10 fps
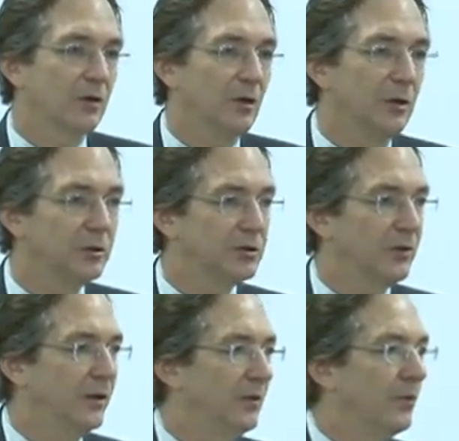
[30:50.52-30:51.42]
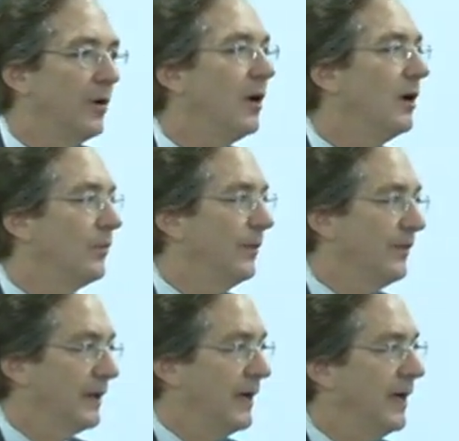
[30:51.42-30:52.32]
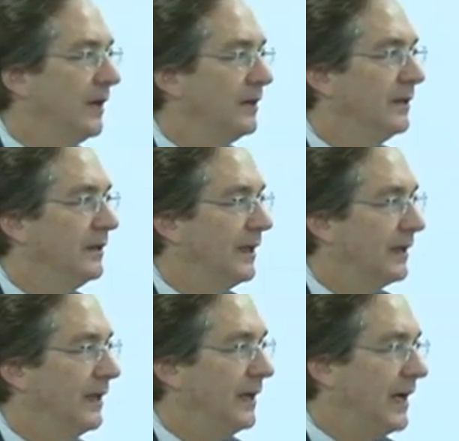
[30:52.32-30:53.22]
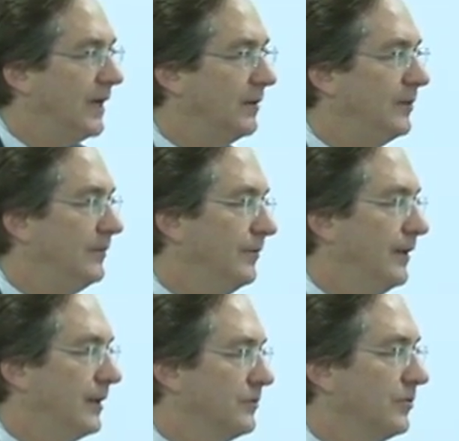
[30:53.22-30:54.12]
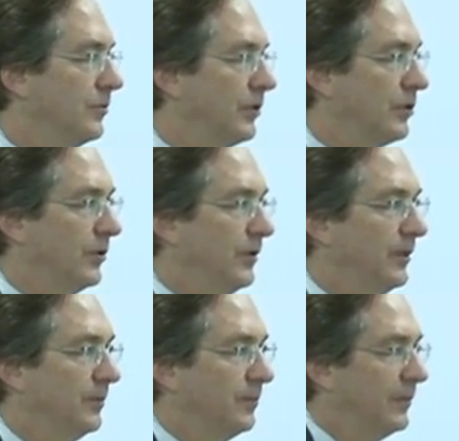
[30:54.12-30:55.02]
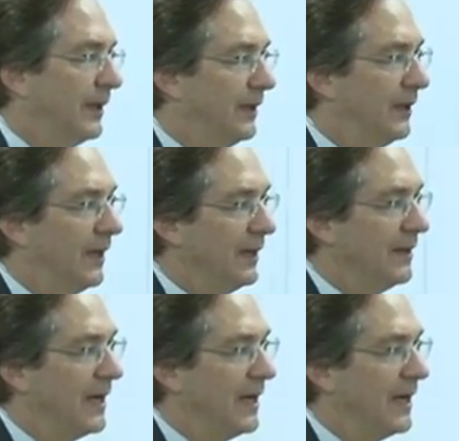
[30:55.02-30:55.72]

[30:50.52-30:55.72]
culturally wrong with the colony that cannot be fixed through the current bloodline.